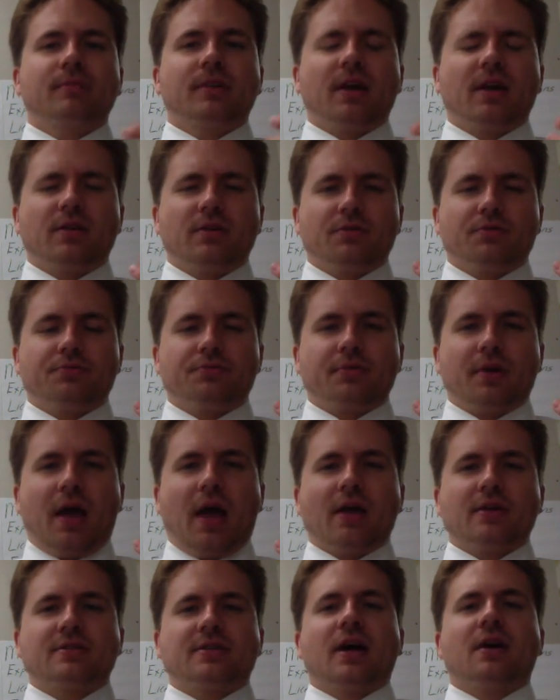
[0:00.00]
of
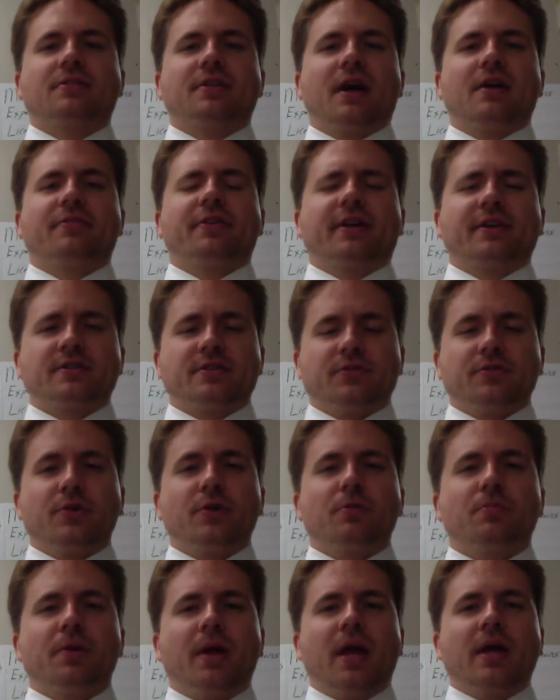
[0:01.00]
South Africans of
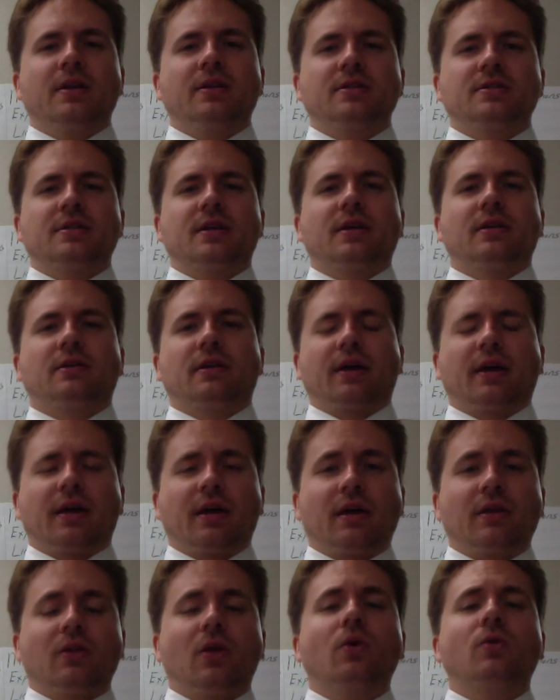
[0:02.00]
European descent
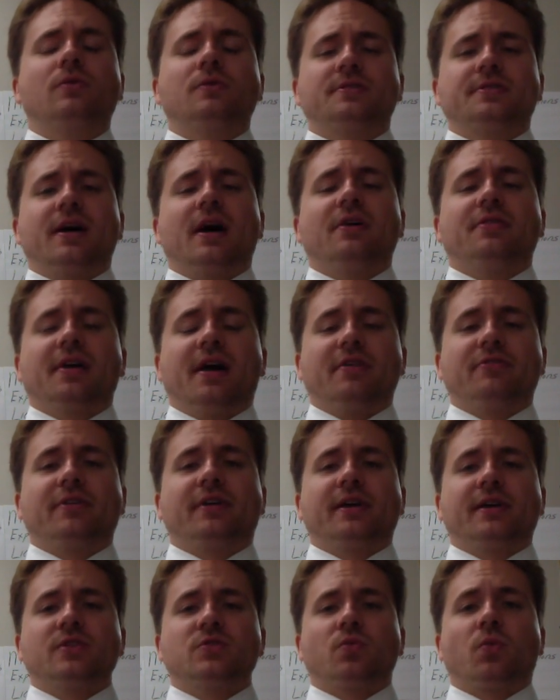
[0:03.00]
and local South
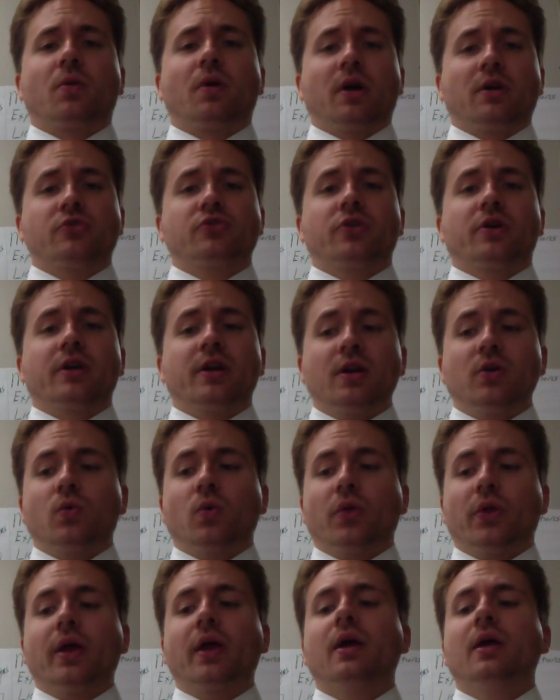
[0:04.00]
Africans were not treated
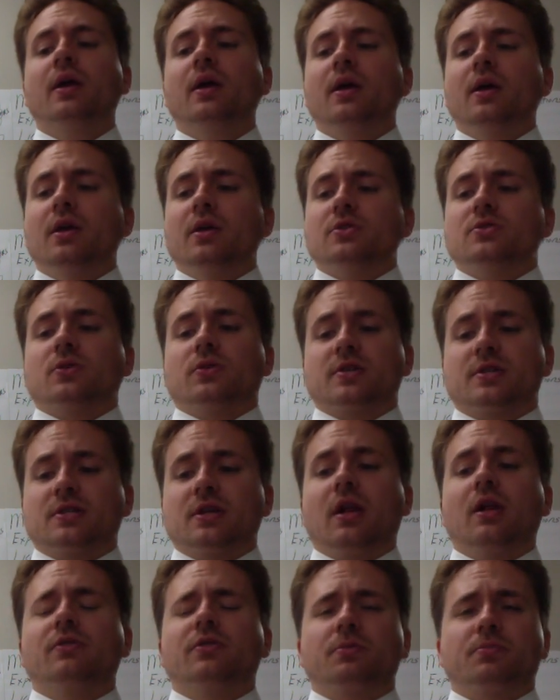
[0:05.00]
equally. So the
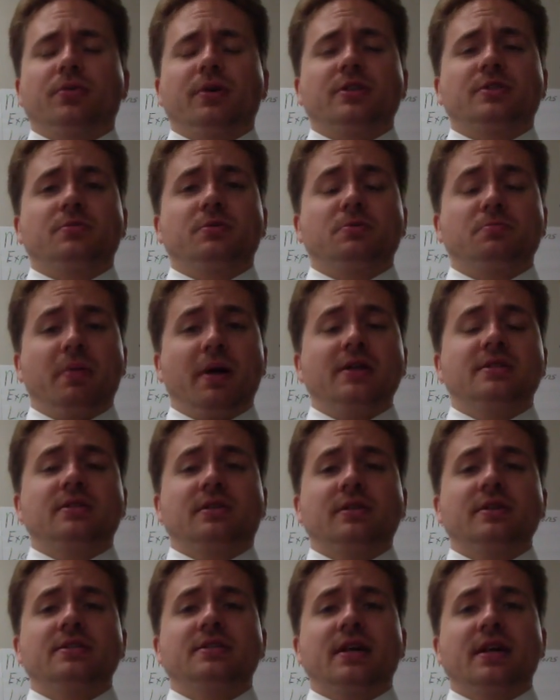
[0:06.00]
Sullivan Principles
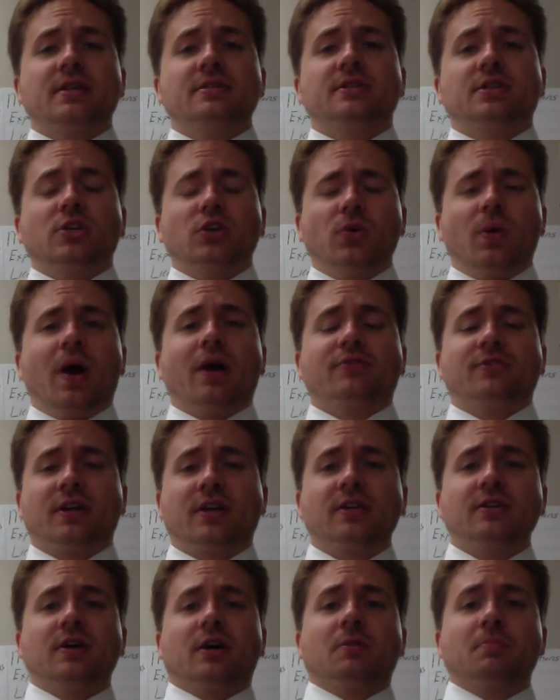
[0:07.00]
basically says that you have to
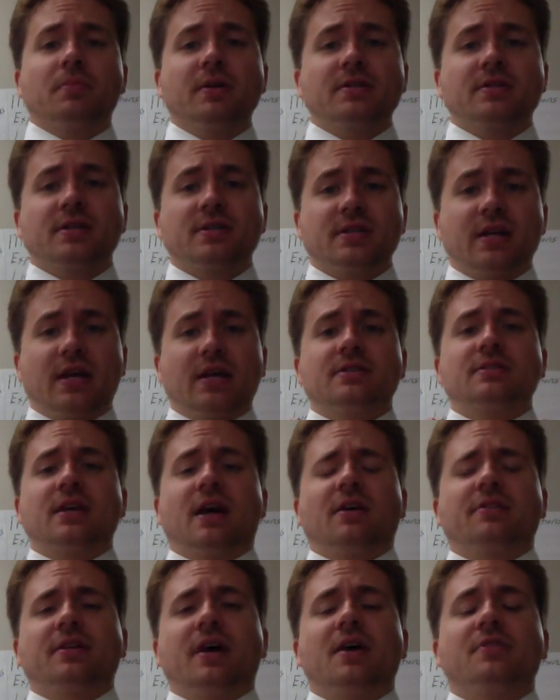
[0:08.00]
conduct business in
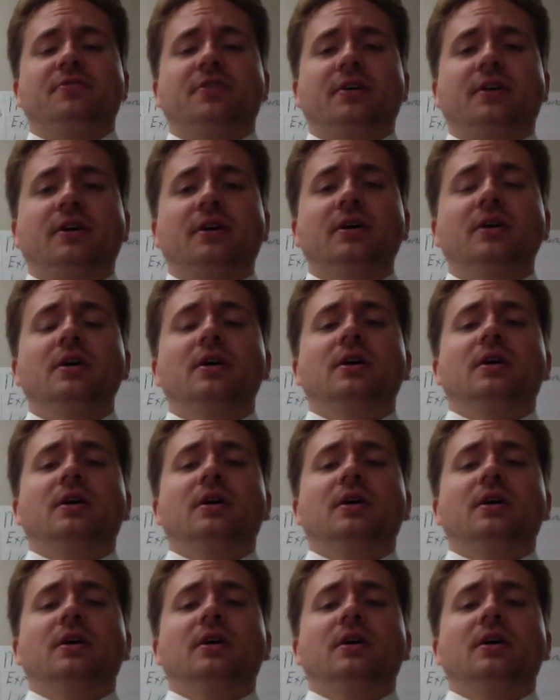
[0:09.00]
South Africa